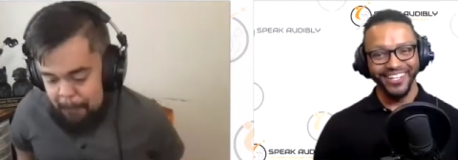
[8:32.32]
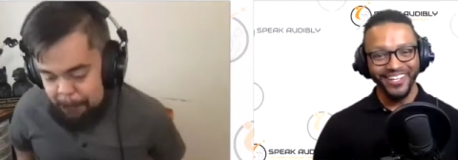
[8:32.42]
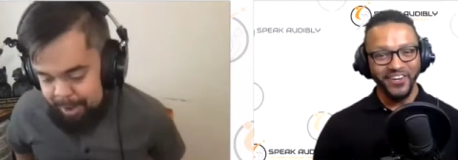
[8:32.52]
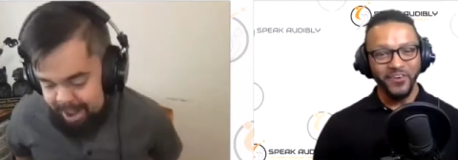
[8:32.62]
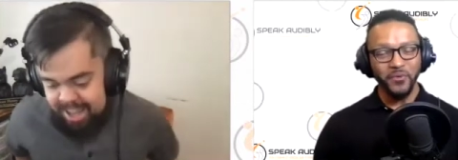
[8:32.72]

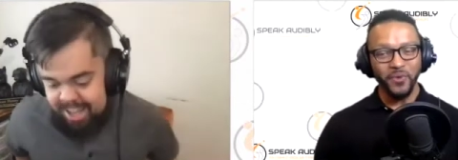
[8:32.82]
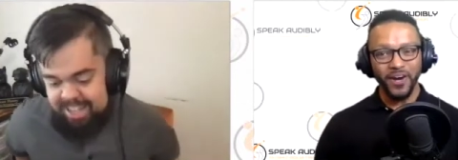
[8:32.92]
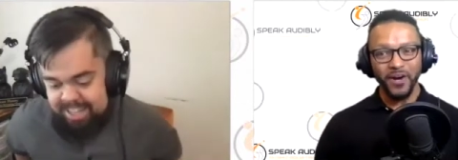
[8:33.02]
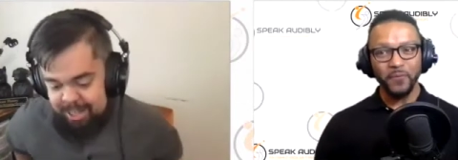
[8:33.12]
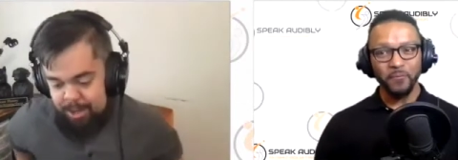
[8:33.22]
Speaker 1: But,
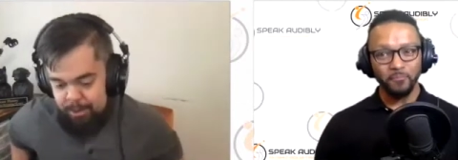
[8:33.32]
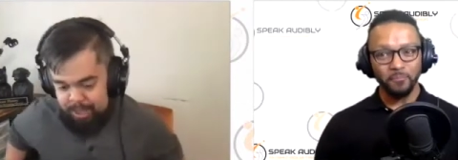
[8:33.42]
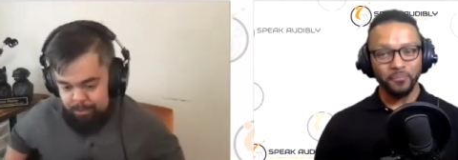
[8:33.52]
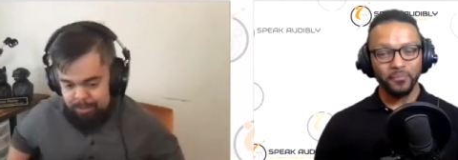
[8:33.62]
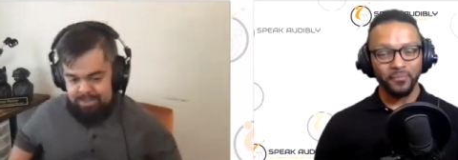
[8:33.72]

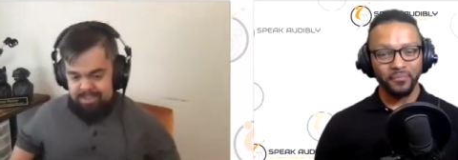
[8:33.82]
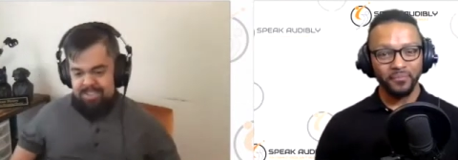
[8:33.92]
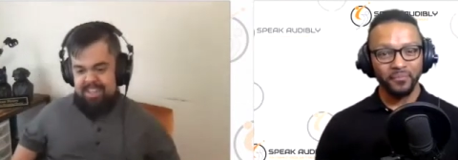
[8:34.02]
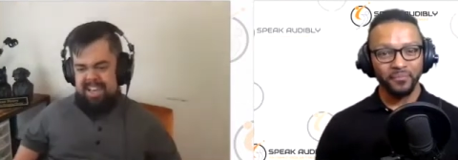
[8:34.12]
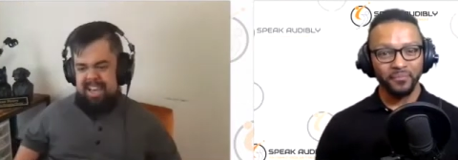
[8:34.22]

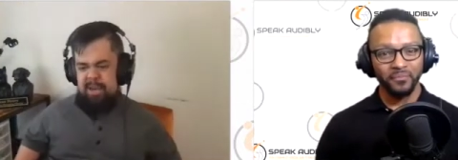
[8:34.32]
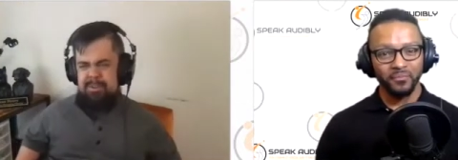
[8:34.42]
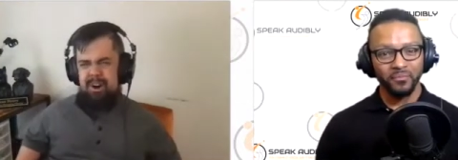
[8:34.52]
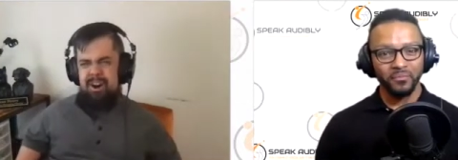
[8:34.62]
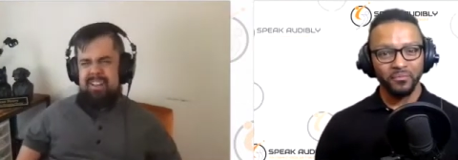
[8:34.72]
it was
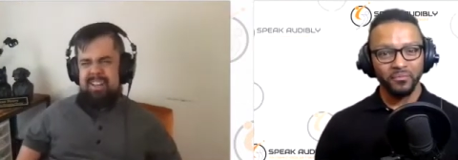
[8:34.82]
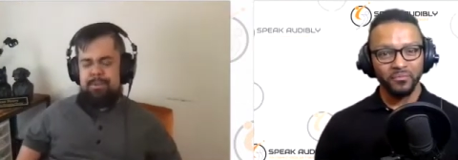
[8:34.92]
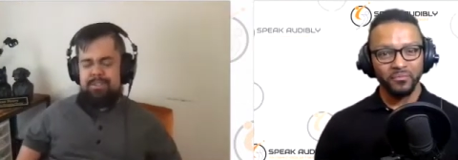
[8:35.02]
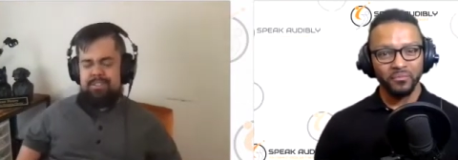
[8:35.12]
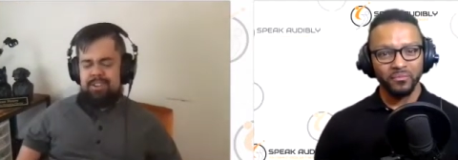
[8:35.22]
odd. It
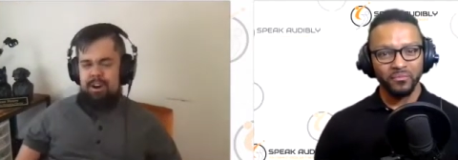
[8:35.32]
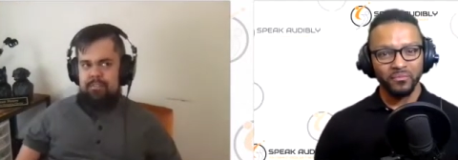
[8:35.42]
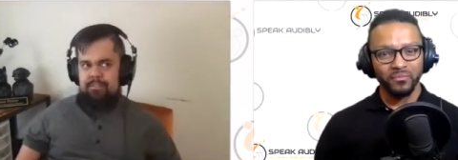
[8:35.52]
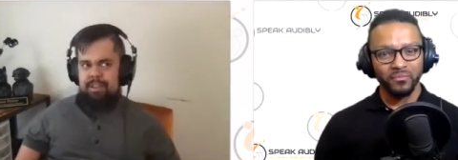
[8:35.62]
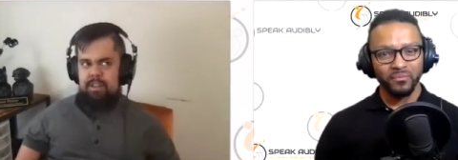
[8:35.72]
was this
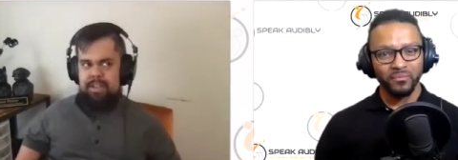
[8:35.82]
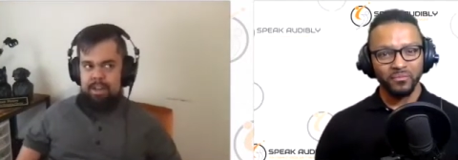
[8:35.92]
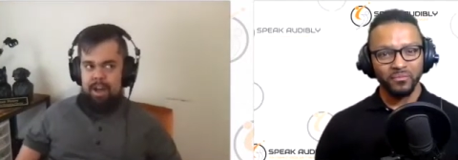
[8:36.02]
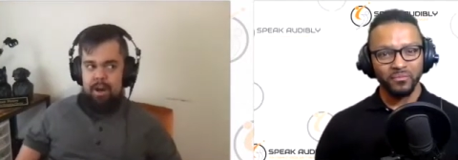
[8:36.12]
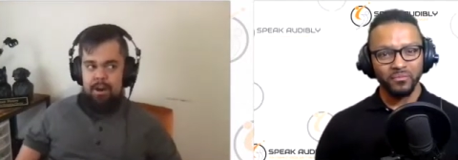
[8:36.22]
odd feeling
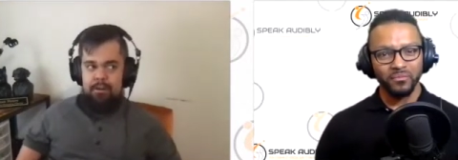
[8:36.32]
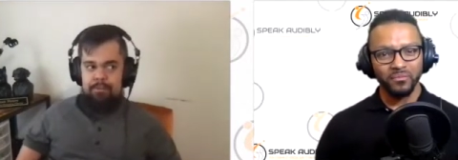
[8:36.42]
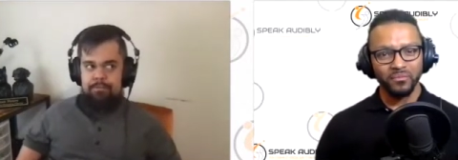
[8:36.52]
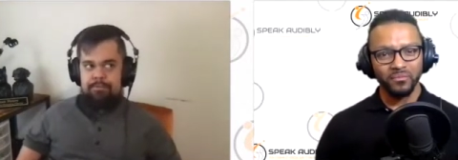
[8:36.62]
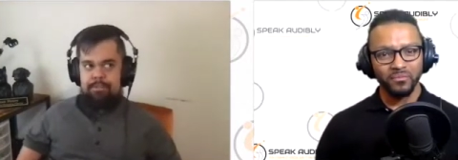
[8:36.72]

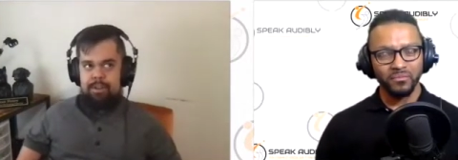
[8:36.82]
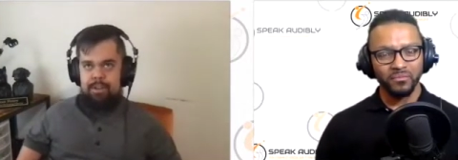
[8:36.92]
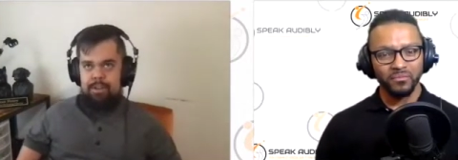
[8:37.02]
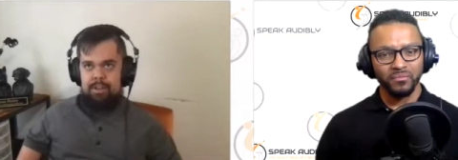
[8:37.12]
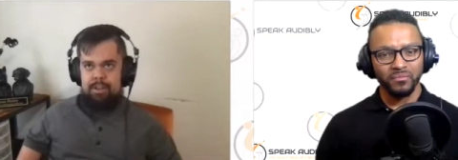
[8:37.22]
of
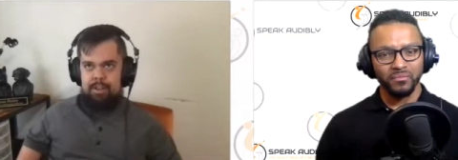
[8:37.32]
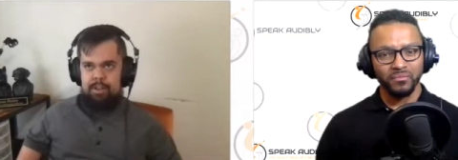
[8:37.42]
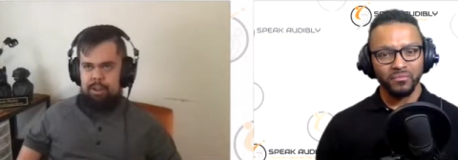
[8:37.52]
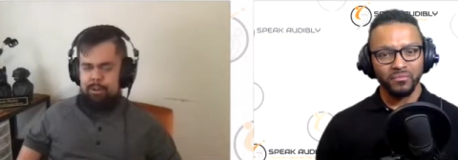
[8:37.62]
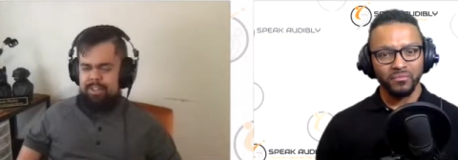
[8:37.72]

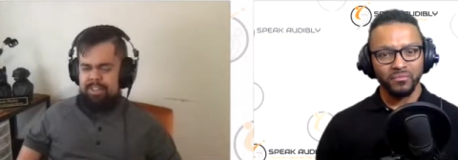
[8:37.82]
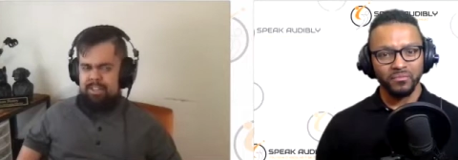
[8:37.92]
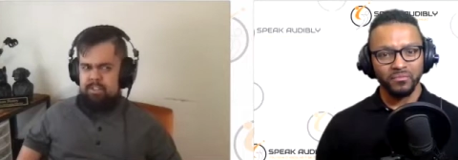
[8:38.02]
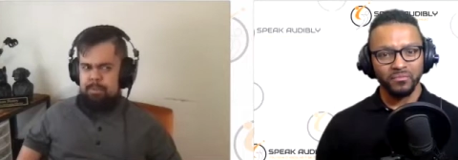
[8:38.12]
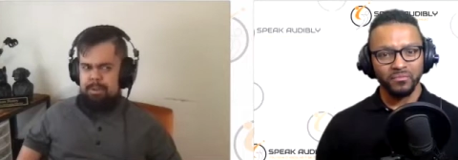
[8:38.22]

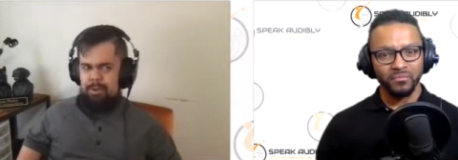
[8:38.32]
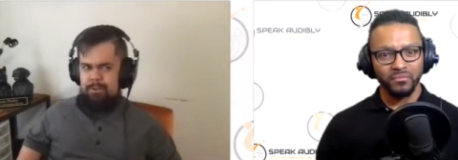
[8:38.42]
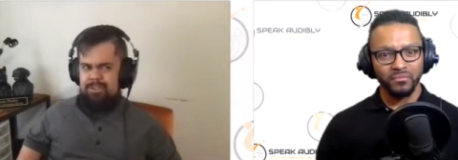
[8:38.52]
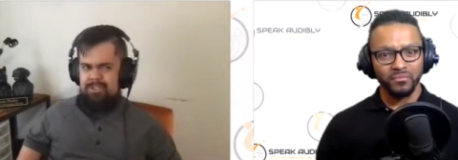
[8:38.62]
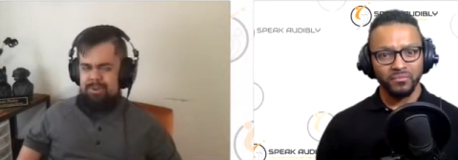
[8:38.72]
loneliness, but
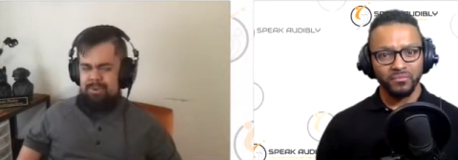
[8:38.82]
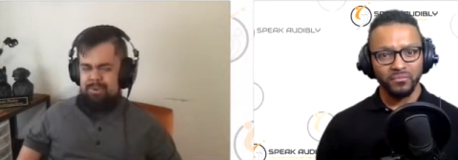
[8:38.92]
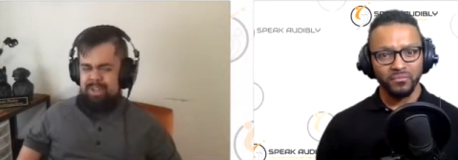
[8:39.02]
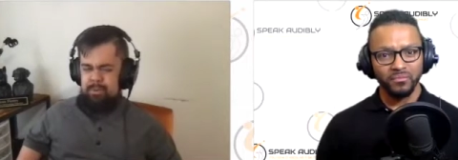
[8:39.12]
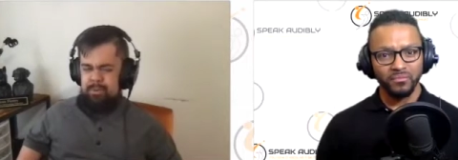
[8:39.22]
also
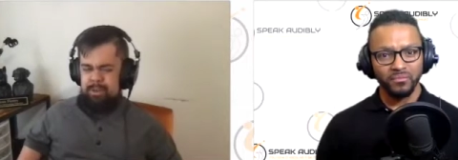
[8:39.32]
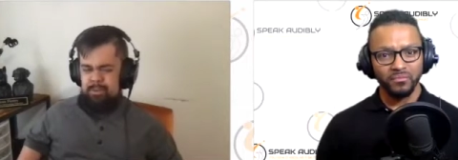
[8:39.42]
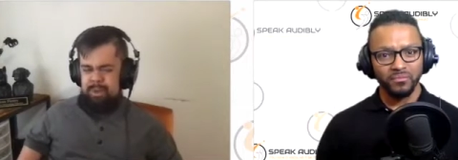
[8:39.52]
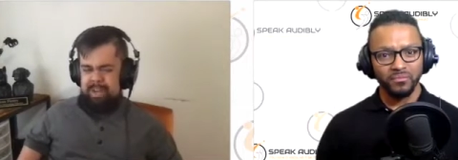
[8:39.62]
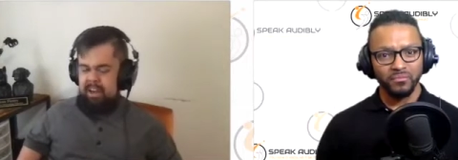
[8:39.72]
in a weird
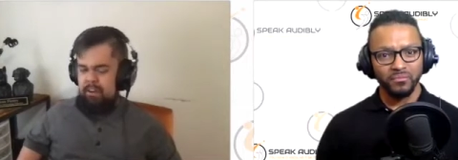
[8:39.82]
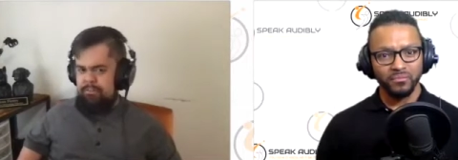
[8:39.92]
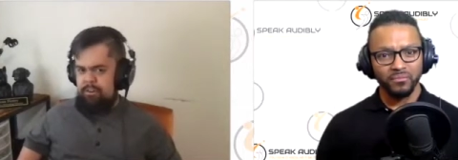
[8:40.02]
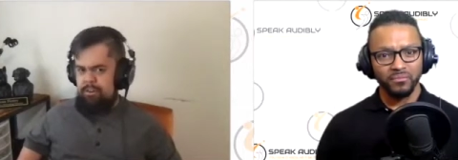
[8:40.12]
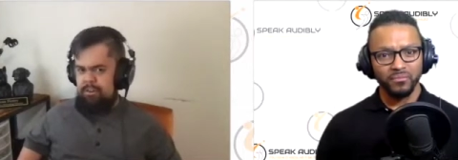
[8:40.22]
way,
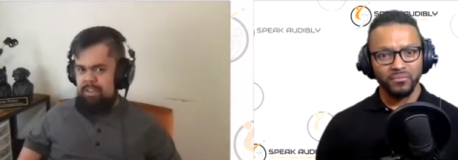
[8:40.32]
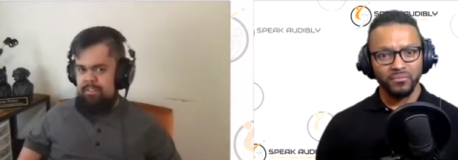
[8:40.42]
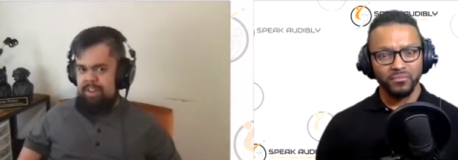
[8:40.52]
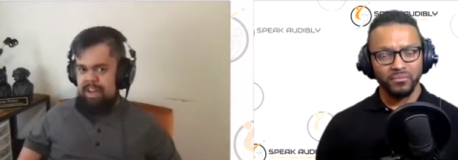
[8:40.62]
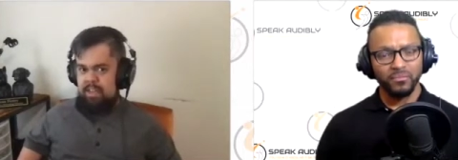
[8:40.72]
comfort in the
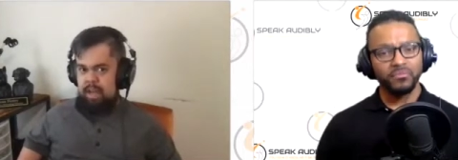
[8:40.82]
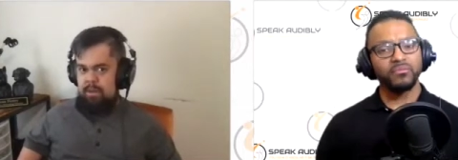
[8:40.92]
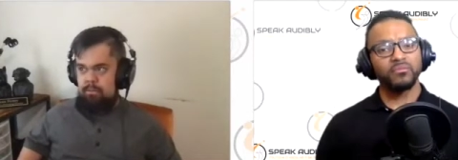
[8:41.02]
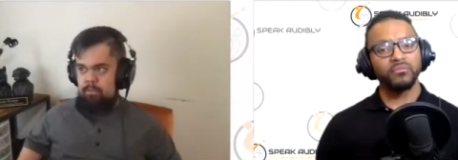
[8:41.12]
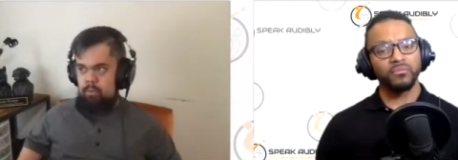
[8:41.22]
fact that
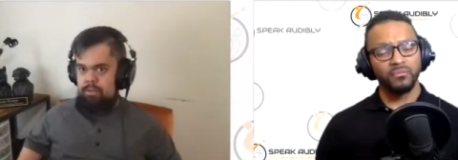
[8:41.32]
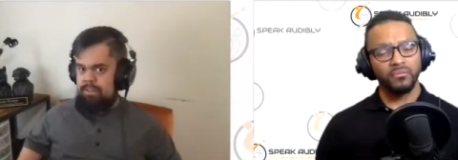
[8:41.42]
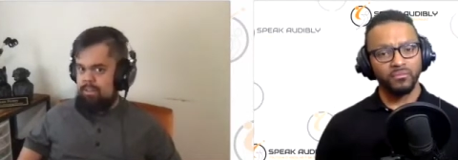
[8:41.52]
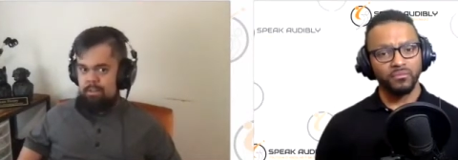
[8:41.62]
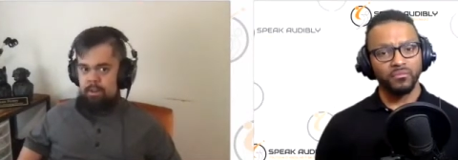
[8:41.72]
I
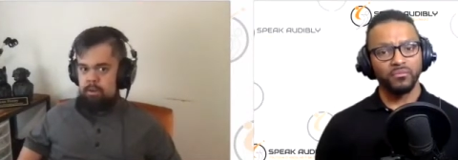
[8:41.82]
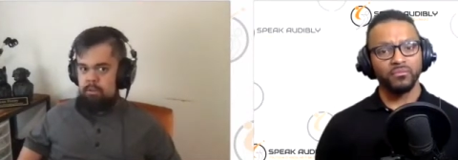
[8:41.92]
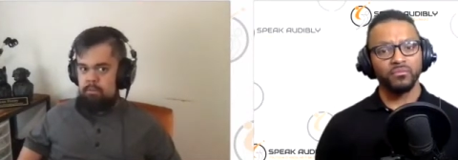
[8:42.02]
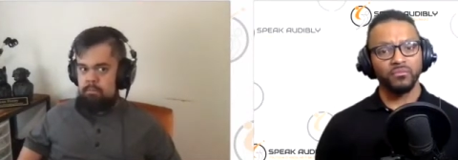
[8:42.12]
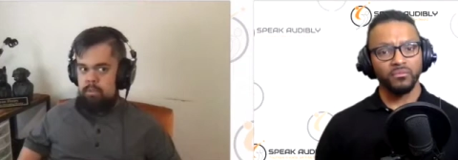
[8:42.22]
wasn't
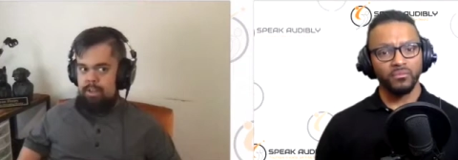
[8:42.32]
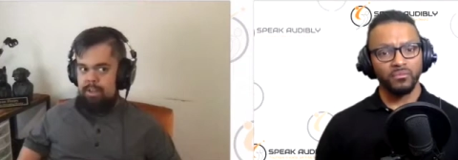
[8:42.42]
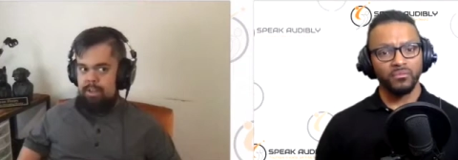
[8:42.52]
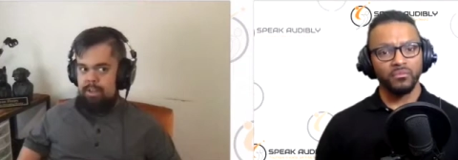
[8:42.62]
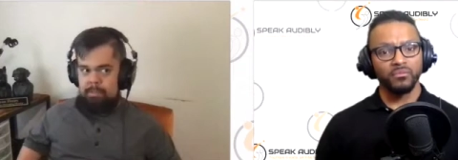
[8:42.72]
alone.
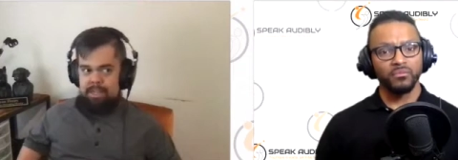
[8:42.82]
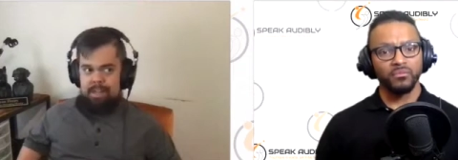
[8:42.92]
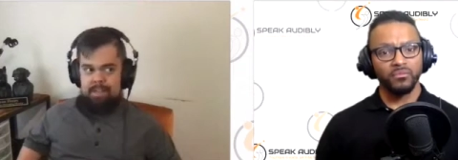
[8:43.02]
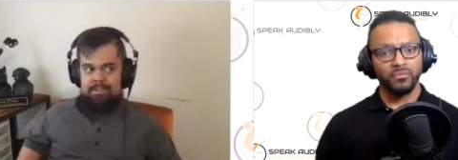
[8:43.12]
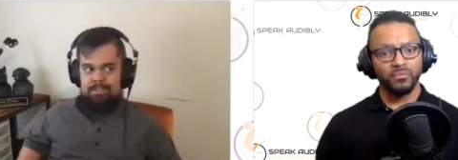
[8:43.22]

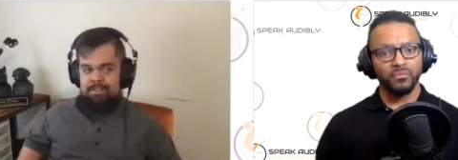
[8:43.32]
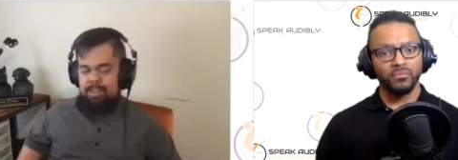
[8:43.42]
Because,